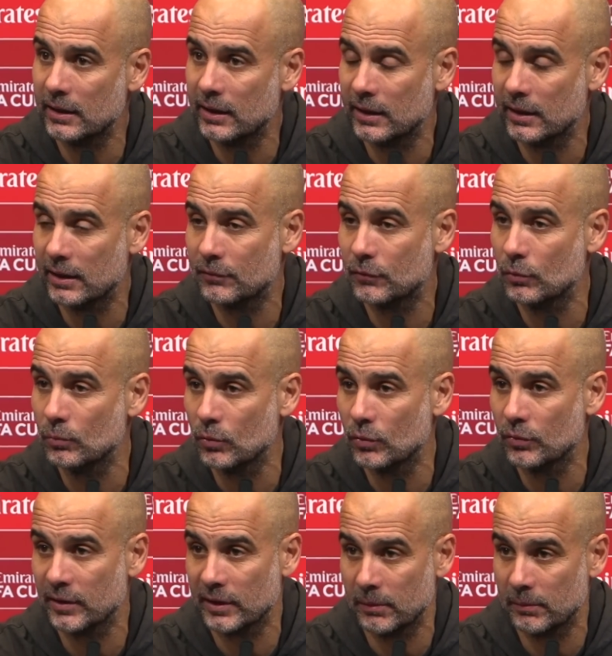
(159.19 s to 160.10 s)
They have to
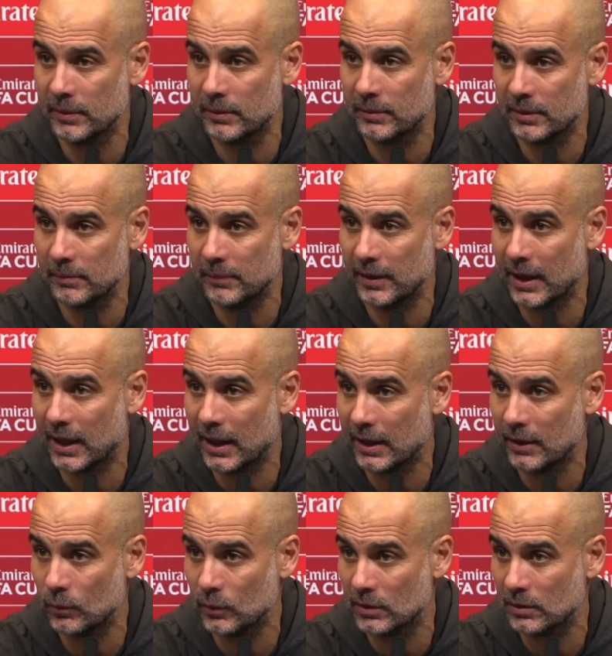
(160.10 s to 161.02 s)
move a little bit in
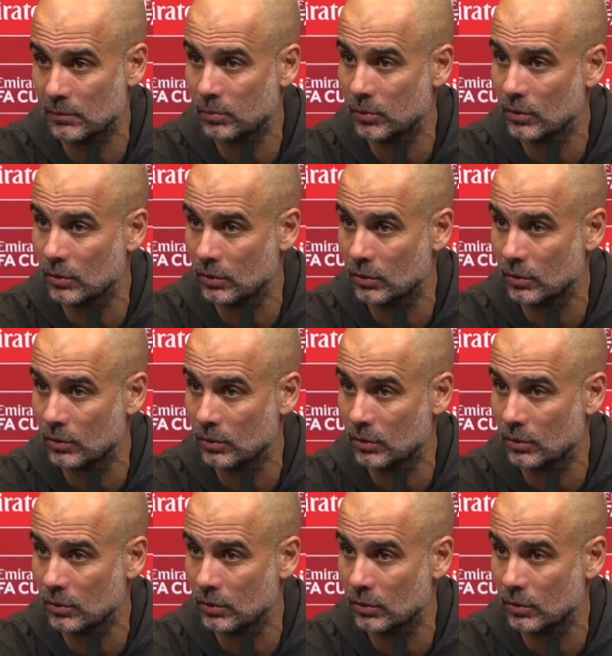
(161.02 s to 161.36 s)
behind when the ball